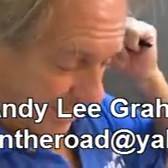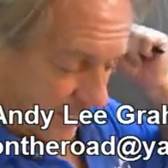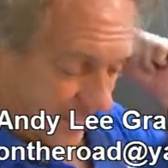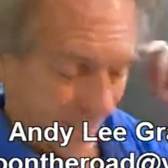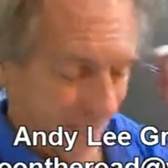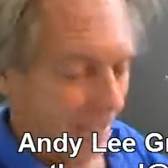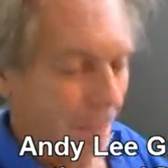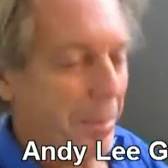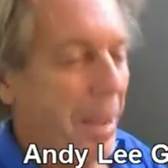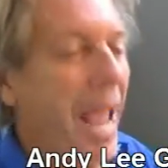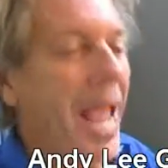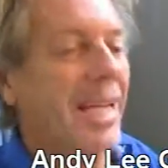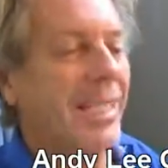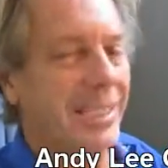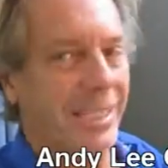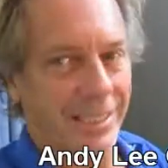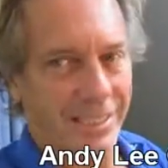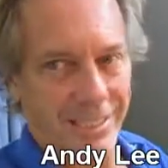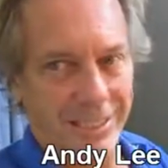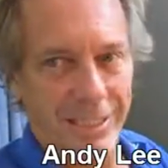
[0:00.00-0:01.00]
it's
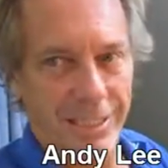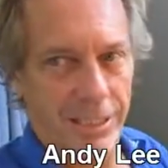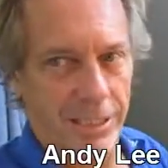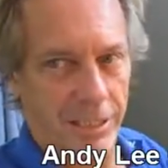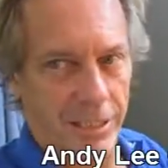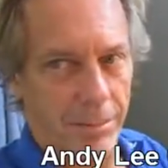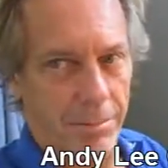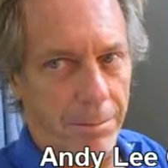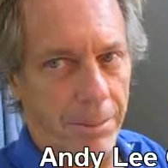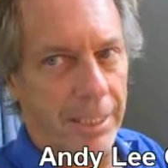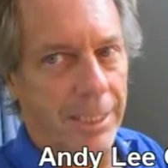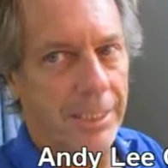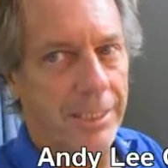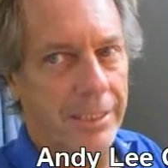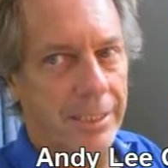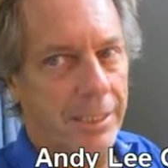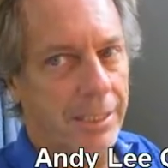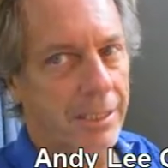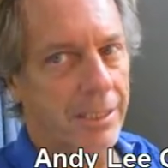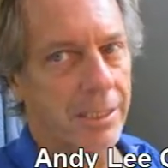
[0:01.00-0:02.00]
amazing. It's just
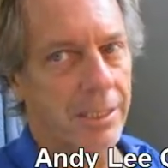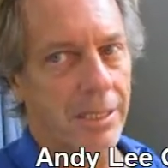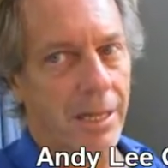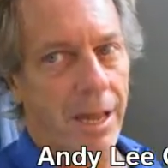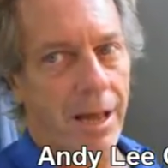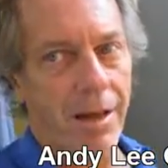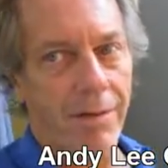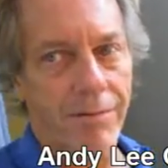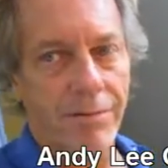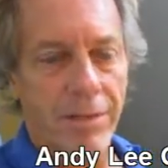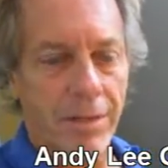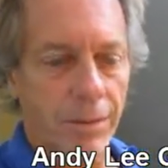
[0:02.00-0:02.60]
amazing the staff